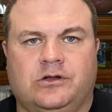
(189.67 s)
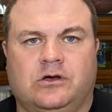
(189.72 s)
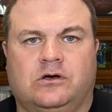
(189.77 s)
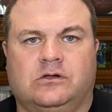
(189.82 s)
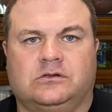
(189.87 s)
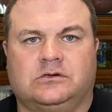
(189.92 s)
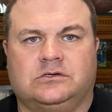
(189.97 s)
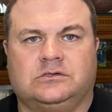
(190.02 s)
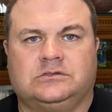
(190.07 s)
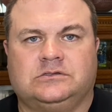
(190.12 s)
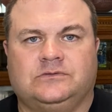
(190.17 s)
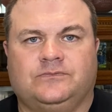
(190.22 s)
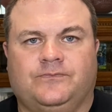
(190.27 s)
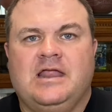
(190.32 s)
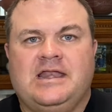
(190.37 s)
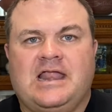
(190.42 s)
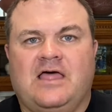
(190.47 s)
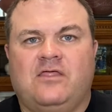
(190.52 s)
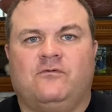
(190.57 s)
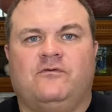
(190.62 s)

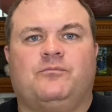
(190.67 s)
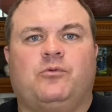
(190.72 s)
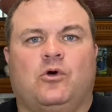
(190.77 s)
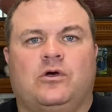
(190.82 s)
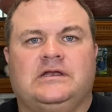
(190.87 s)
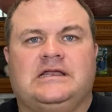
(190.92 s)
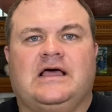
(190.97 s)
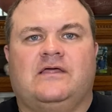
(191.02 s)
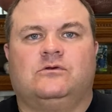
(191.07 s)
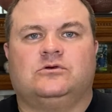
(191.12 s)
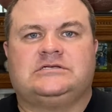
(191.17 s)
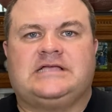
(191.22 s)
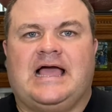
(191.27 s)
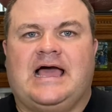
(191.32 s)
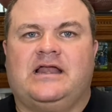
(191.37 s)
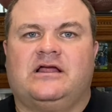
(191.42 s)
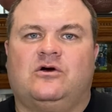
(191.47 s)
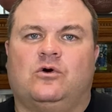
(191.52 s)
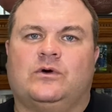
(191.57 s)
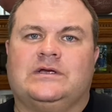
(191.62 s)
Now that we've broken down those
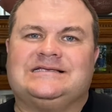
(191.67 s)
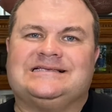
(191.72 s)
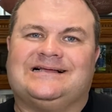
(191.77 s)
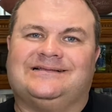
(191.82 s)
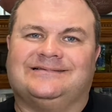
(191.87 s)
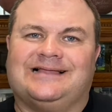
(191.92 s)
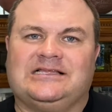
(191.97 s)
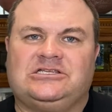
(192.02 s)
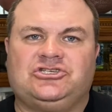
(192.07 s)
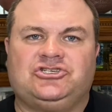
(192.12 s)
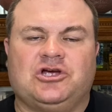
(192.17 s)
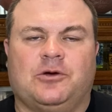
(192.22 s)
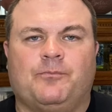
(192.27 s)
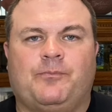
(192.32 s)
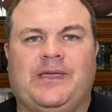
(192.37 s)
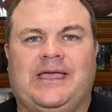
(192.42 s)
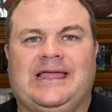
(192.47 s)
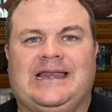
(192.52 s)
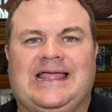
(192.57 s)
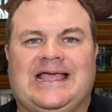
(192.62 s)
categories, let's
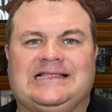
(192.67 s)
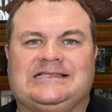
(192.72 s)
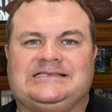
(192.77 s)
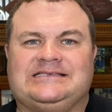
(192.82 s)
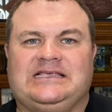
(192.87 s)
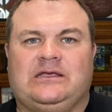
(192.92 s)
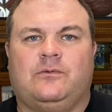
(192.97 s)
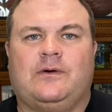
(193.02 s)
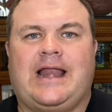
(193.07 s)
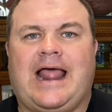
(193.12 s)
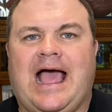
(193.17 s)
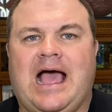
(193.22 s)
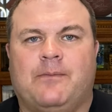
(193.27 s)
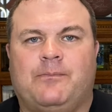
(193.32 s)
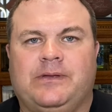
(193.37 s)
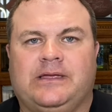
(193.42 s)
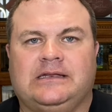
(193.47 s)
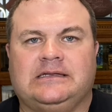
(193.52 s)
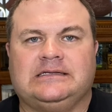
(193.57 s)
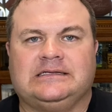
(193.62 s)
jump in and see what
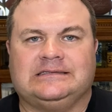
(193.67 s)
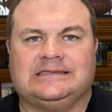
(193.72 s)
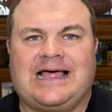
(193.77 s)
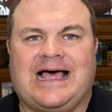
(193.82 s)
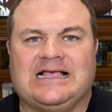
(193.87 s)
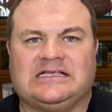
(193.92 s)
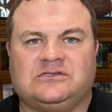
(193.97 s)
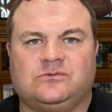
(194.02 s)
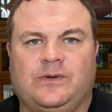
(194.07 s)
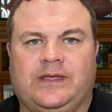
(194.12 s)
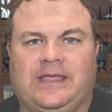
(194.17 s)
happened last